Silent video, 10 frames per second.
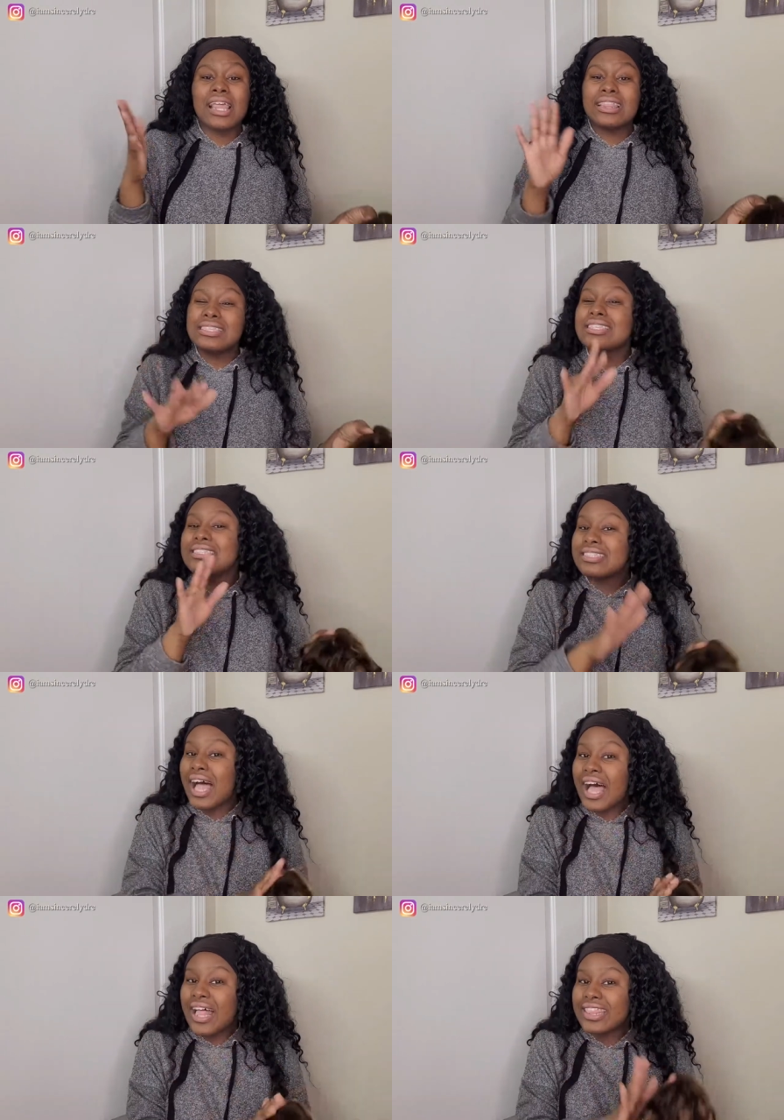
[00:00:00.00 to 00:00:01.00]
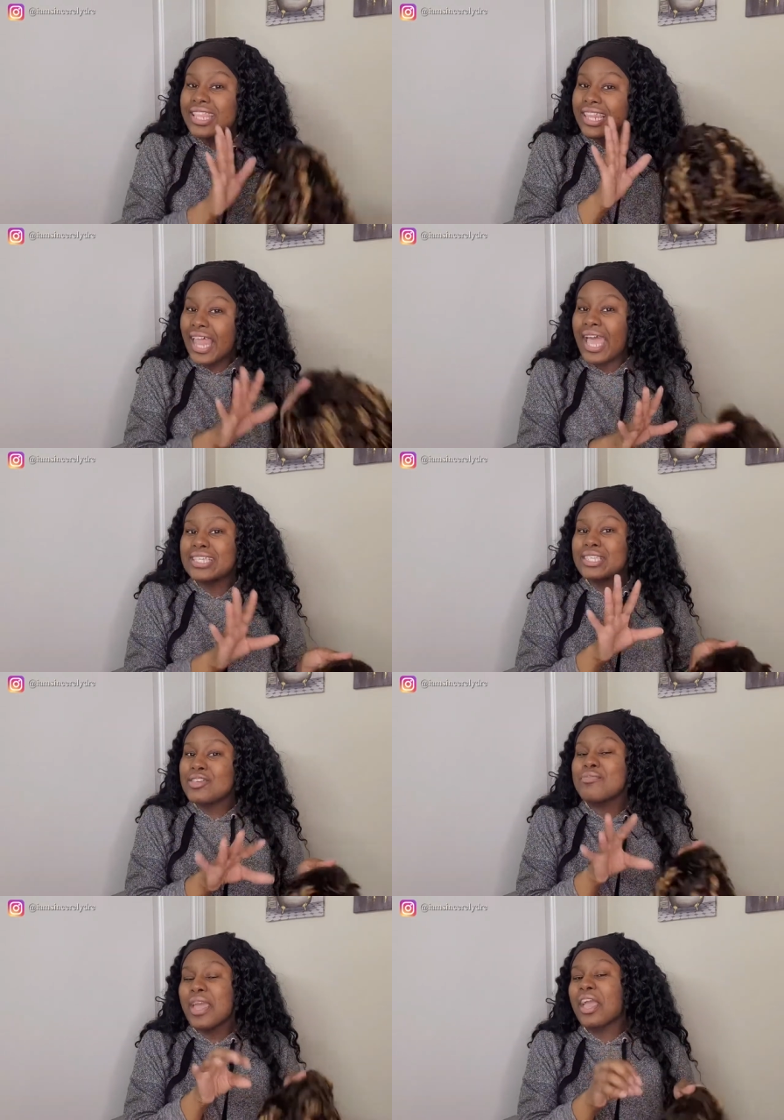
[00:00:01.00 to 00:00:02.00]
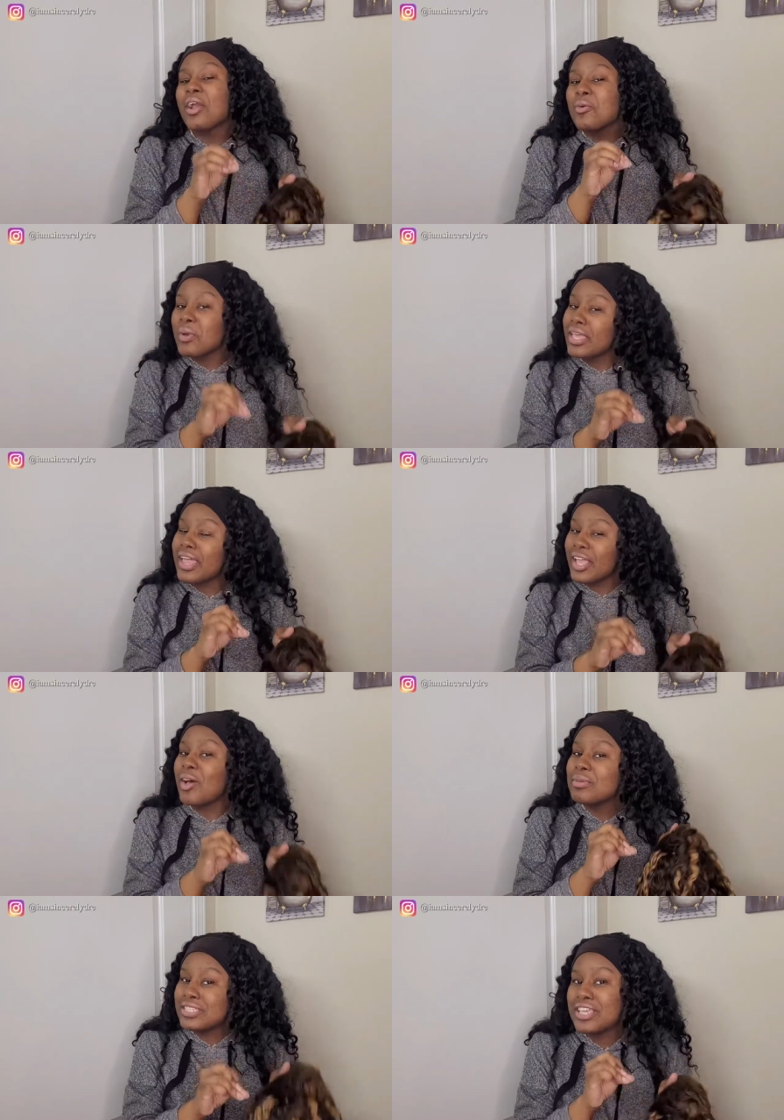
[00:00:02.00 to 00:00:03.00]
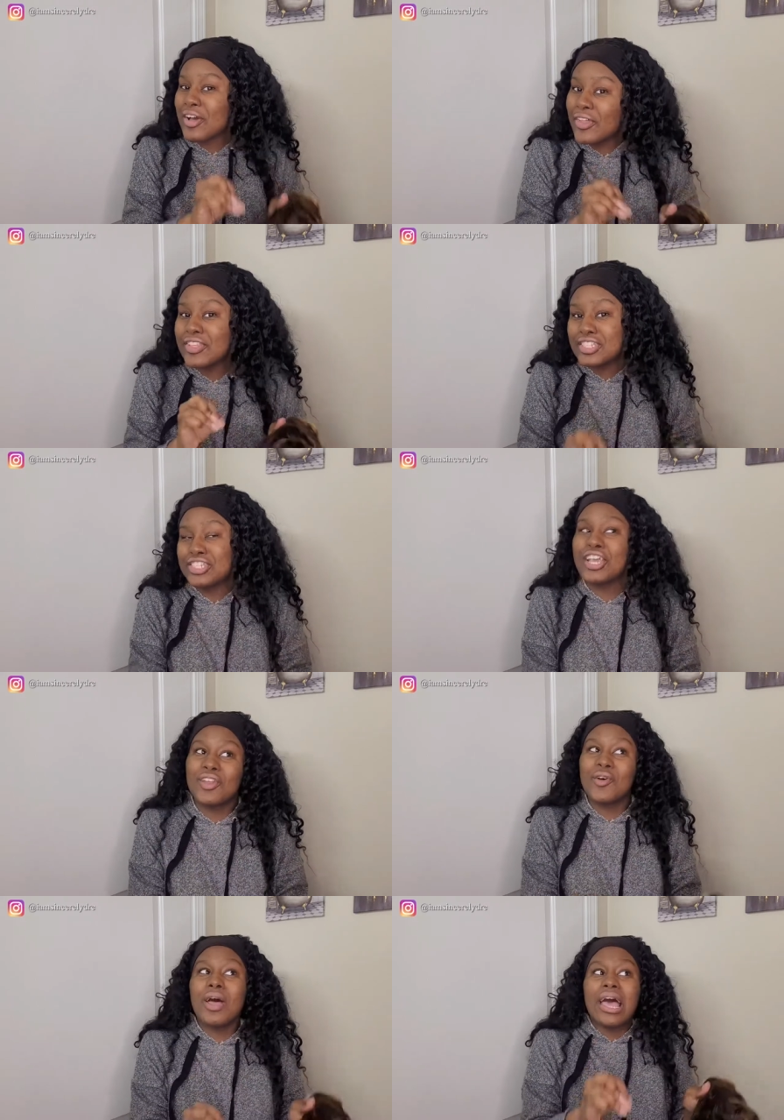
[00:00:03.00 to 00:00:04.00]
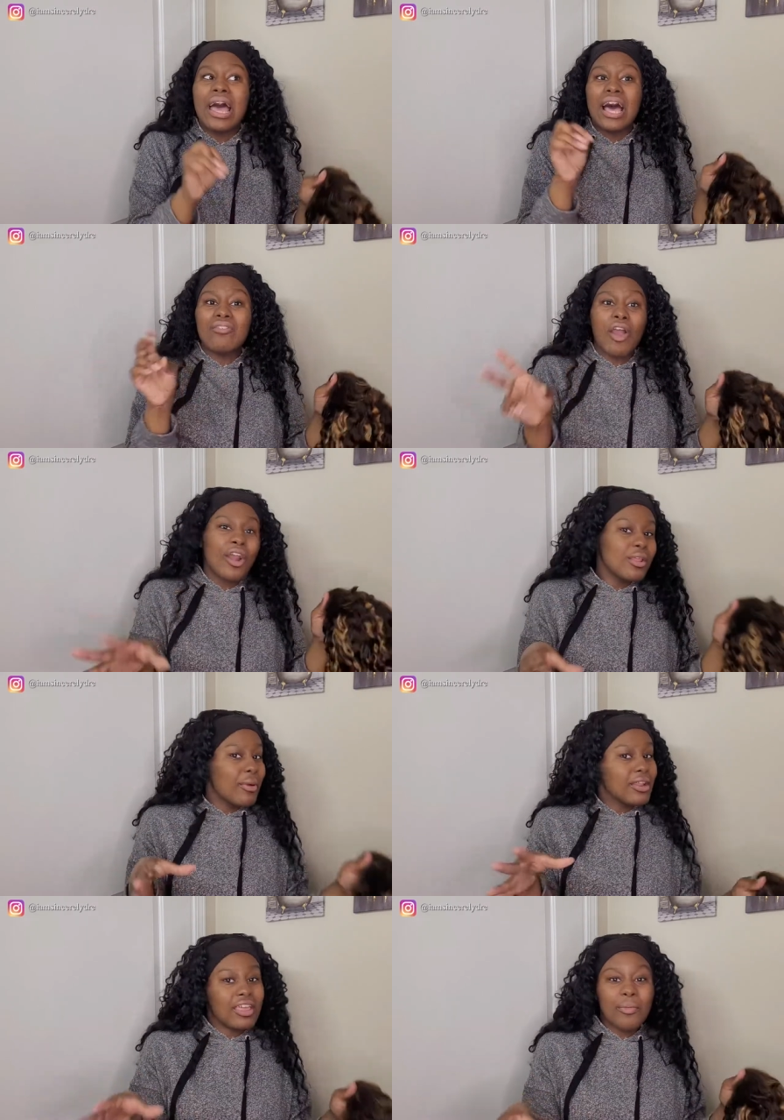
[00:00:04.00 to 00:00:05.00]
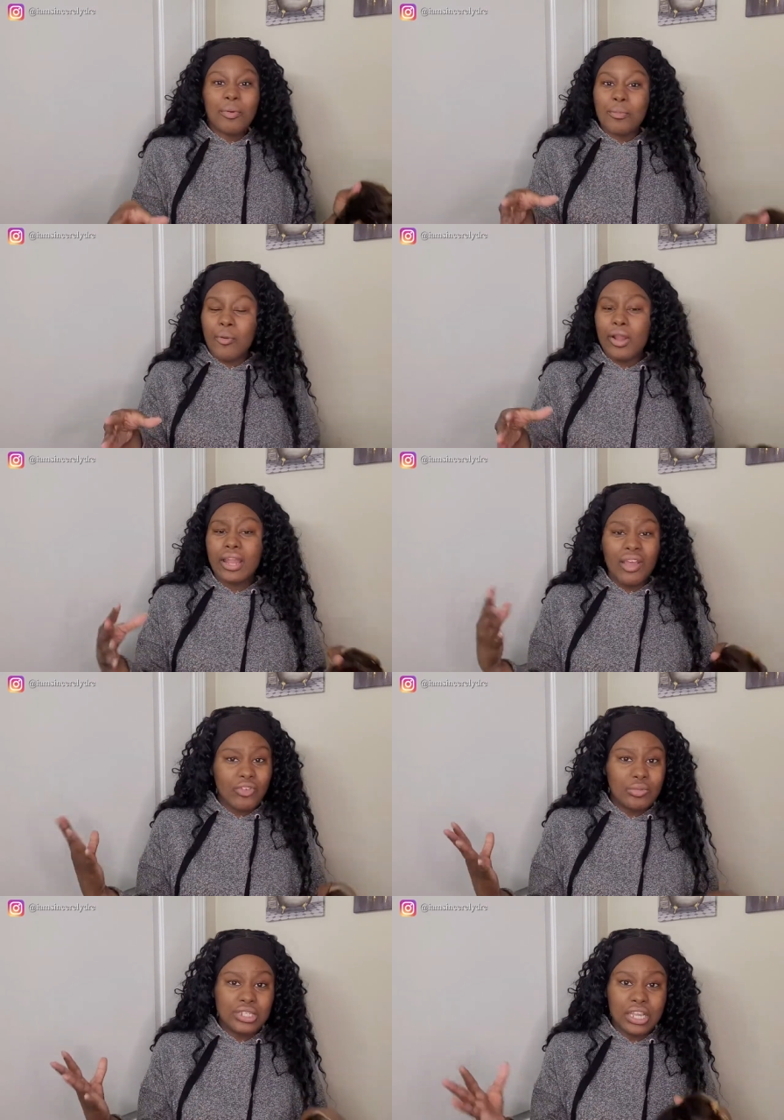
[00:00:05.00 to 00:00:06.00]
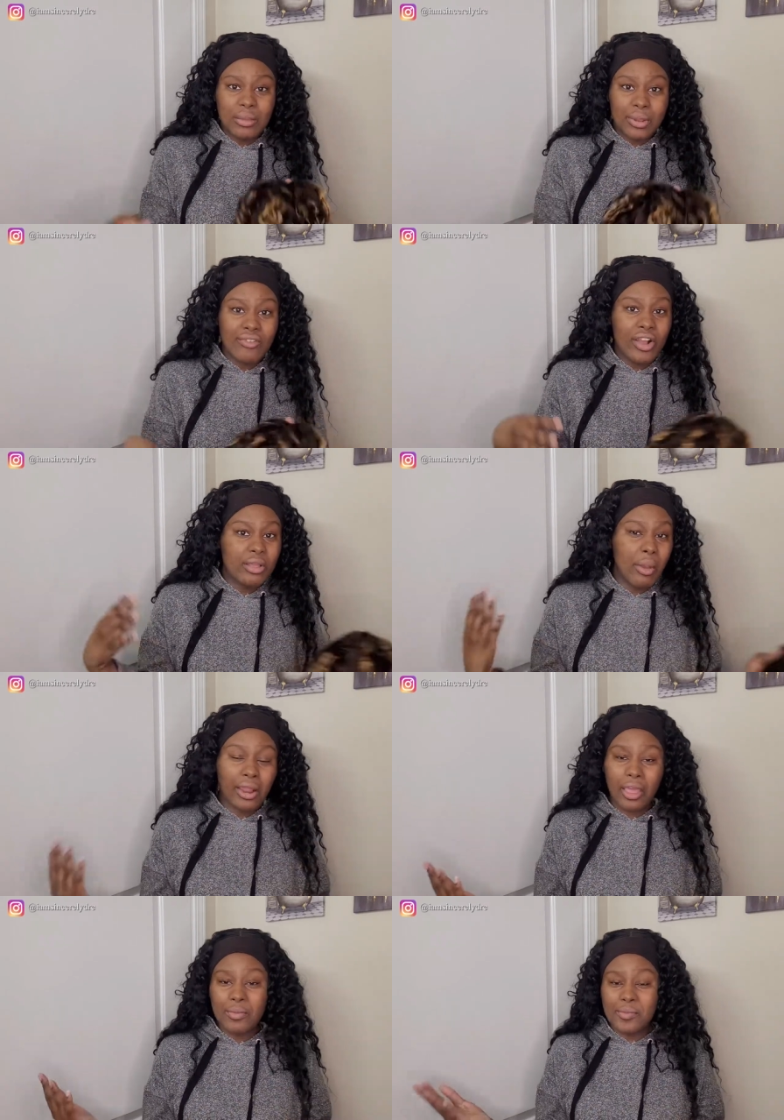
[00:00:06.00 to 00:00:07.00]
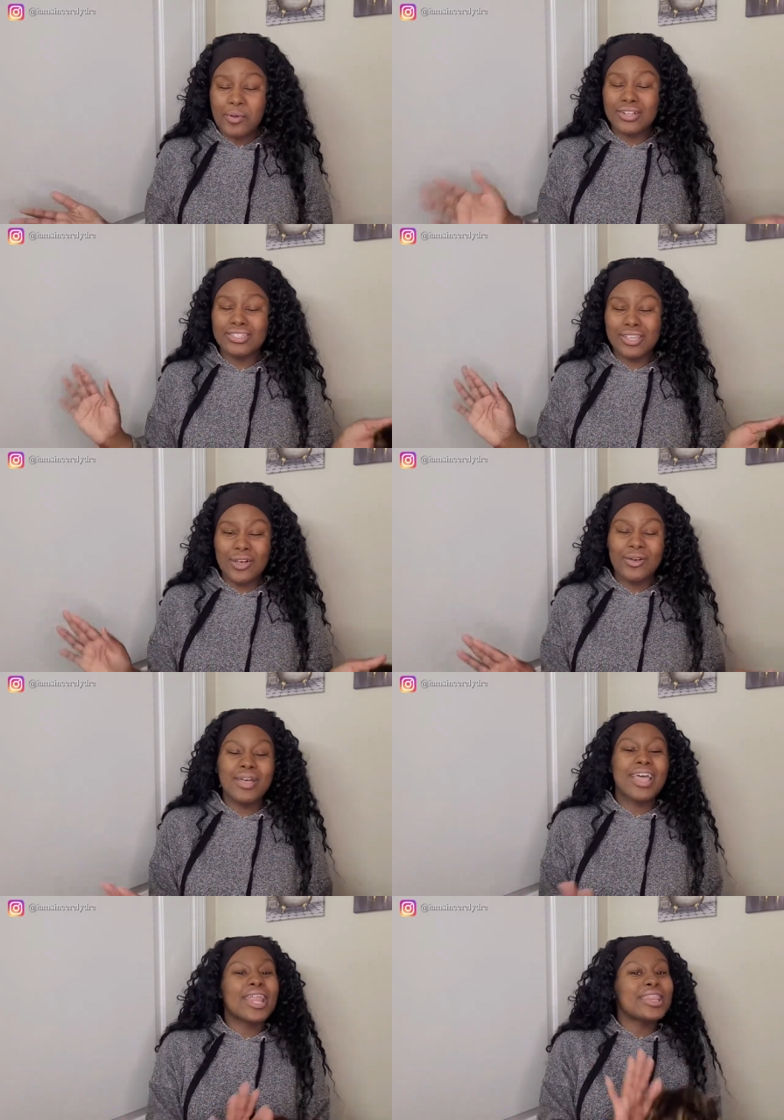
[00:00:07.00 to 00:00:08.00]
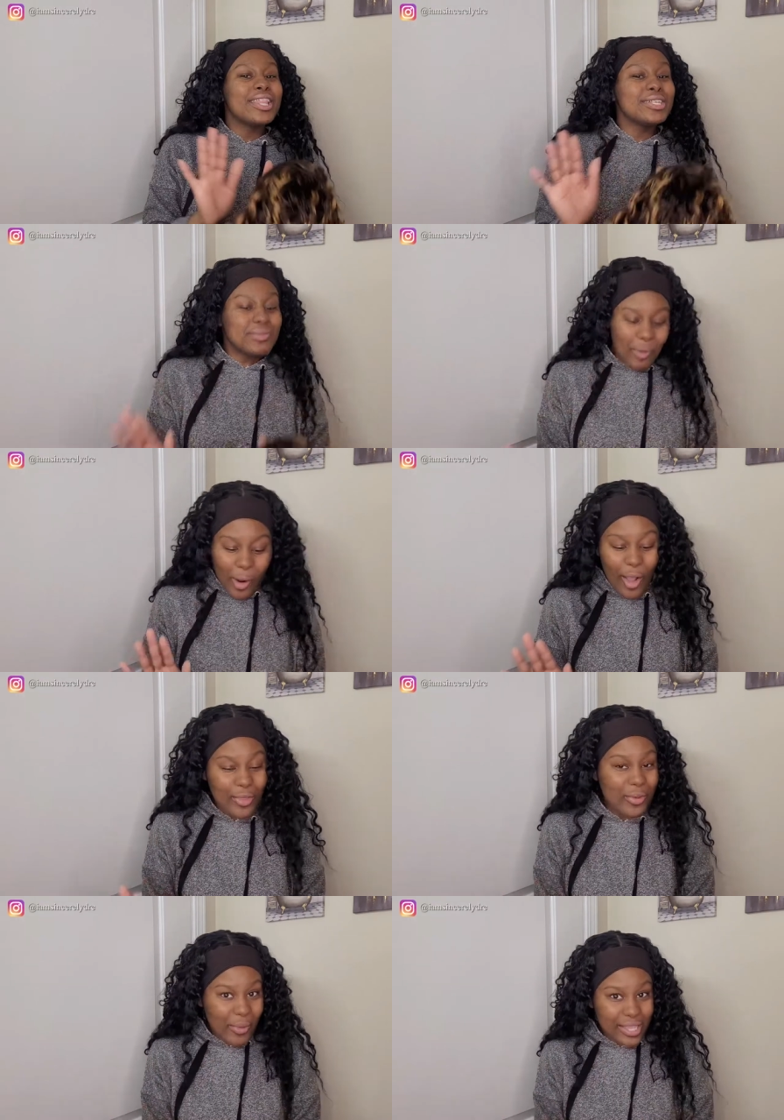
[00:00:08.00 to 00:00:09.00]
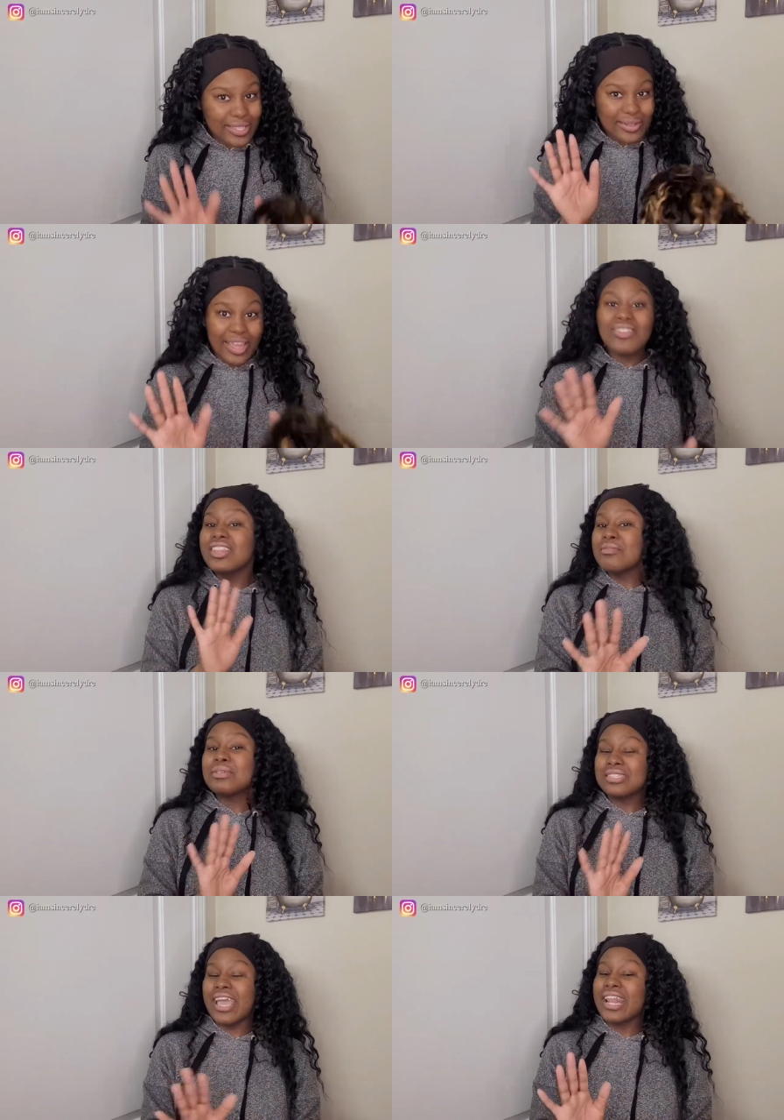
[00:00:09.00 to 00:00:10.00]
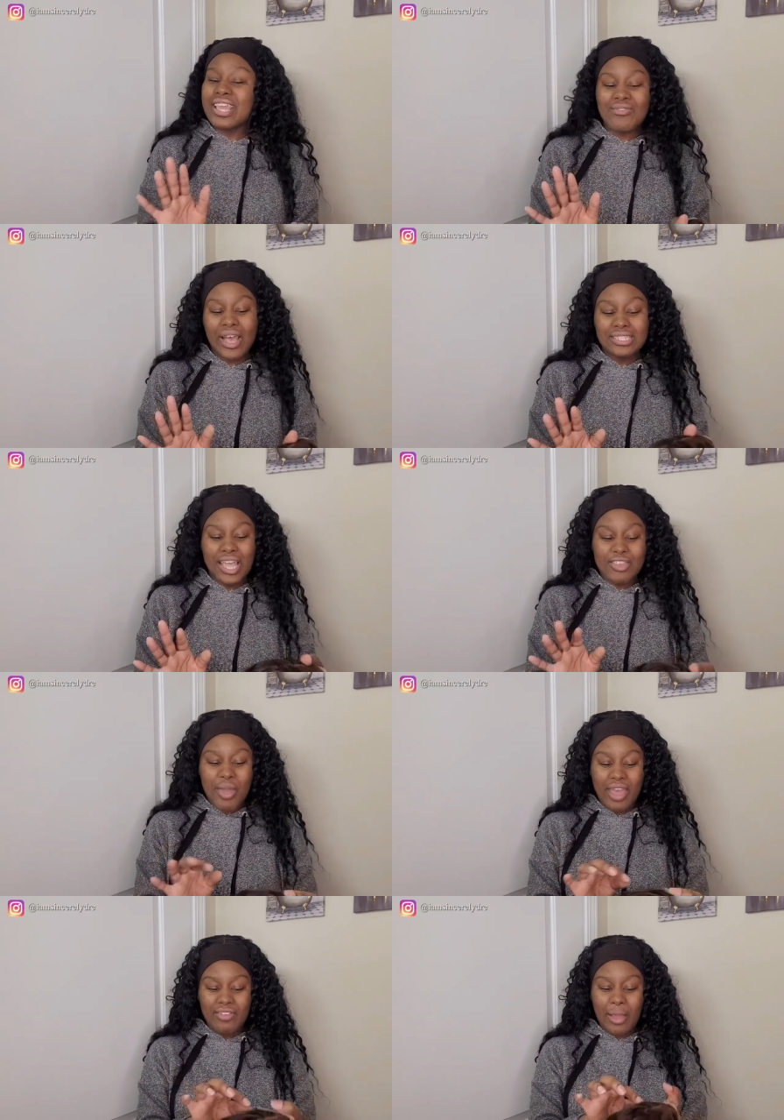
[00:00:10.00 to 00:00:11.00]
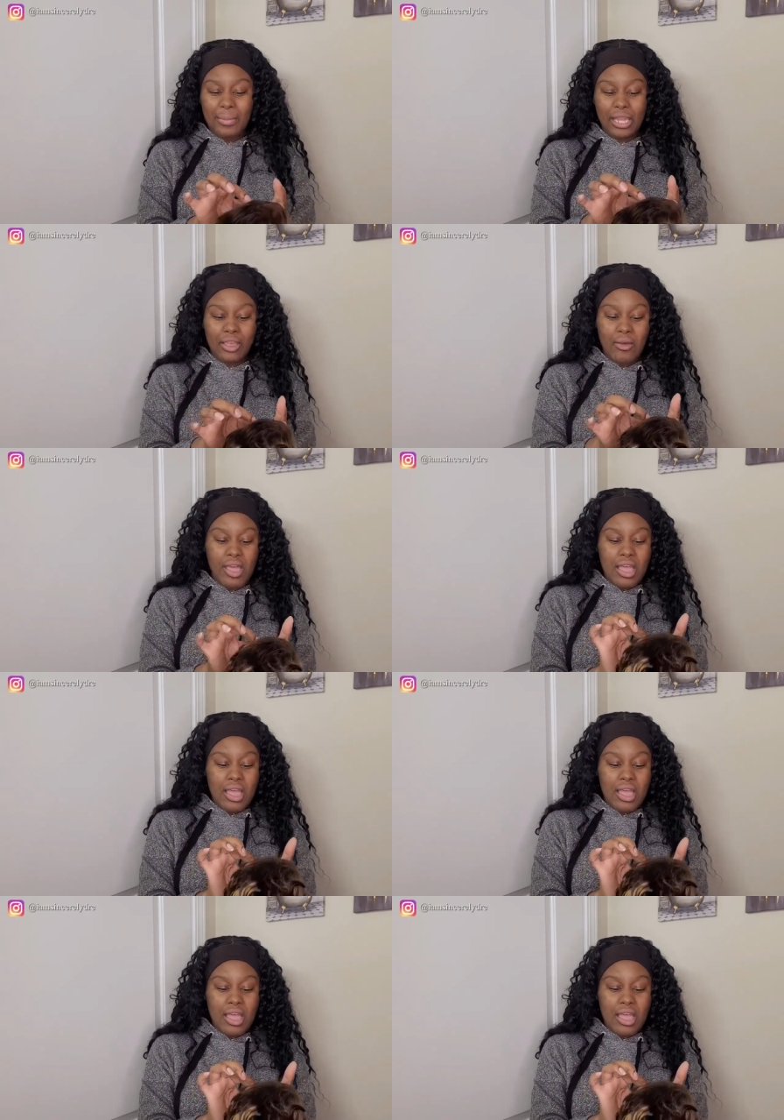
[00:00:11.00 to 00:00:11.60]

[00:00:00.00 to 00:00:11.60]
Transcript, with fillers: this is not the last human hair wig that y'all be seeing on this channel. I've already bought a couple more, not from Shein, but I've already bought a couple more, so there's more on the way. So definitely leave me any advice that you have down below.